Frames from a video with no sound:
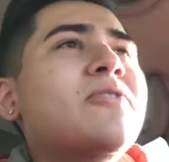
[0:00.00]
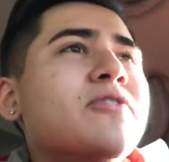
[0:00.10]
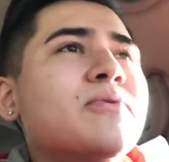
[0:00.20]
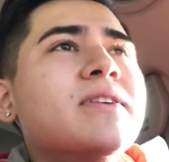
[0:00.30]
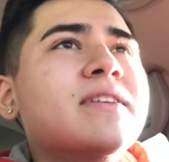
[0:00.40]

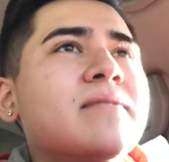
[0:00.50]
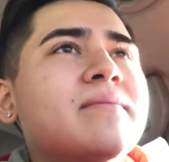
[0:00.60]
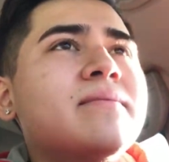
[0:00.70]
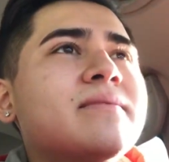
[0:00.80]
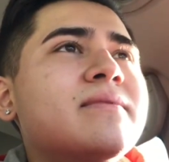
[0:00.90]
Cole is one of
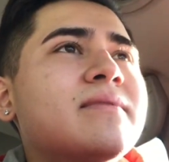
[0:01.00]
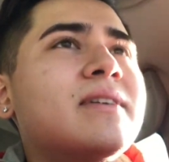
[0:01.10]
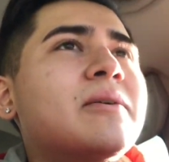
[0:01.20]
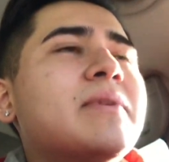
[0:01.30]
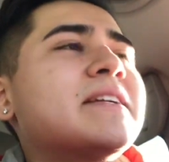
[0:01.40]
them.
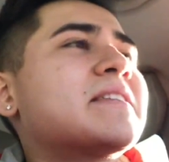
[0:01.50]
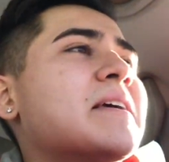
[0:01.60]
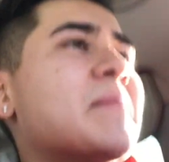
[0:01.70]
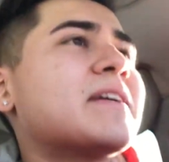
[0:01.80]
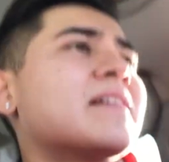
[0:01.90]
I relate to
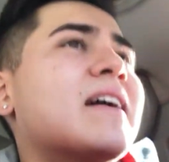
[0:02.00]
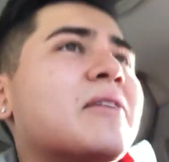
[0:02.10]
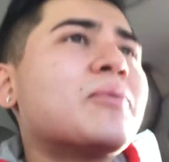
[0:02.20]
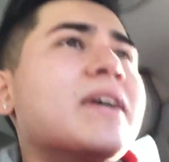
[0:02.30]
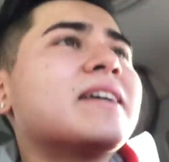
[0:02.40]
that man in a
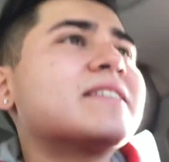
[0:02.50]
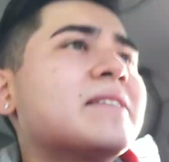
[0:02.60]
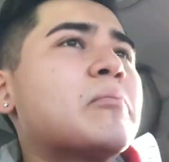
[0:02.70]
lot of ways.